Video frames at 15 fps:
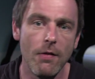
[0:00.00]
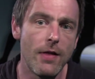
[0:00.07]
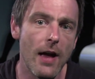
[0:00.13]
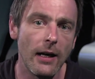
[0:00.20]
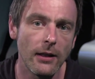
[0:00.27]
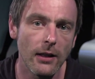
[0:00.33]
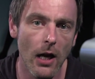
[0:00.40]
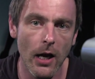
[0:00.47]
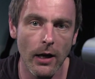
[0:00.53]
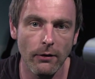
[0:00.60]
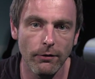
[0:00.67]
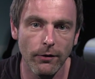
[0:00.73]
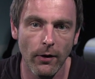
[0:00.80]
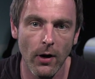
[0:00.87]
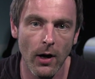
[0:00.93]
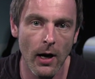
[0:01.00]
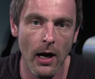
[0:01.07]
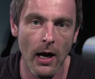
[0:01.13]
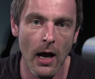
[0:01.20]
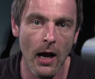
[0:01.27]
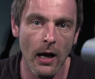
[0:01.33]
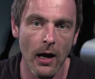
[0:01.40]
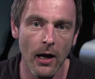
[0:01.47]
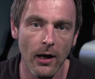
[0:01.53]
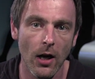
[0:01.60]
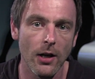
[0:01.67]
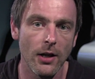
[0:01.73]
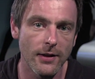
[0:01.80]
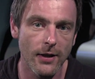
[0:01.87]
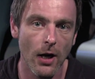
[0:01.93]
then going for a
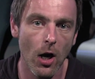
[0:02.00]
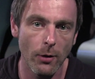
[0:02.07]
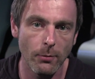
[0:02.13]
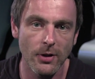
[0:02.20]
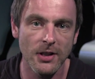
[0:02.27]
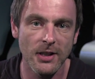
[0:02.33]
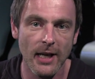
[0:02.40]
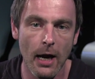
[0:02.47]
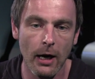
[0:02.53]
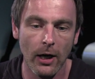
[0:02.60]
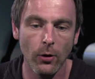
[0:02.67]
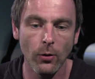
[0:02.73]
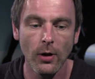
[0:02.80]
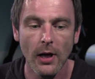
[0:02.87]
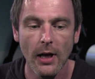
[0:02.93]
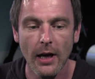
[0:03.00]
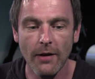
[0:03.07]
kind of timed tackle.